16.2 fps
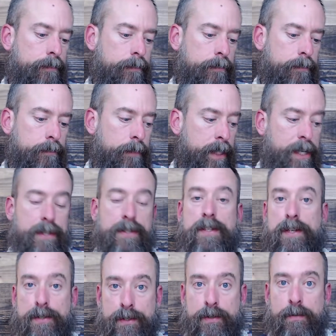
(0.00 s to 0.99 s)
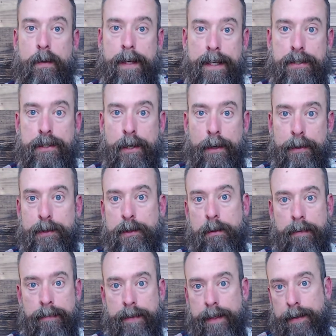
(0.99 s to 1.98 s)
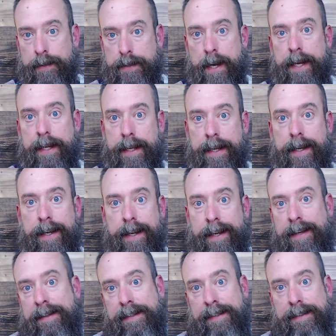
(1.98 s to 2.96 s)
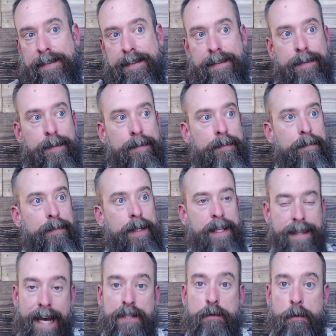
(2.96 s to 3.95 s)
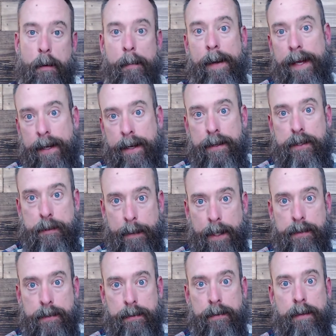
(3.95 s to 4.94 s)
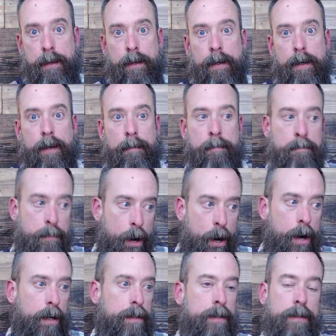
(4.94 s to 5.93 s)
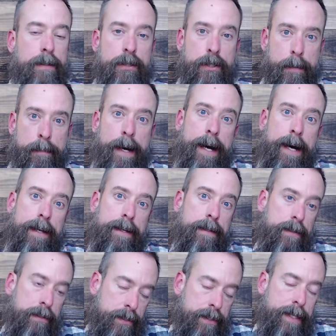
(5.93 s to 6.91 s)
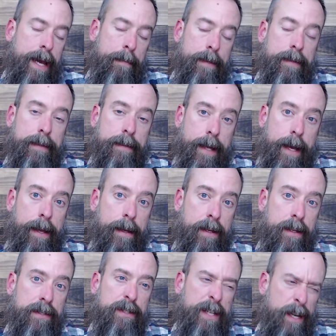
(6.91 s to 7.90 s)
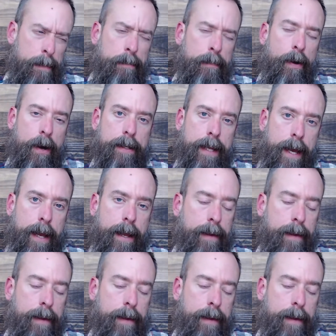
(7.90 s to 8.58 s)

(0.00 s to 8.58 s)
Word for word: because this is when he chose to reveal his identity. And that's what made it a special, marked Shabbat, Sabbath day, a set-apart day.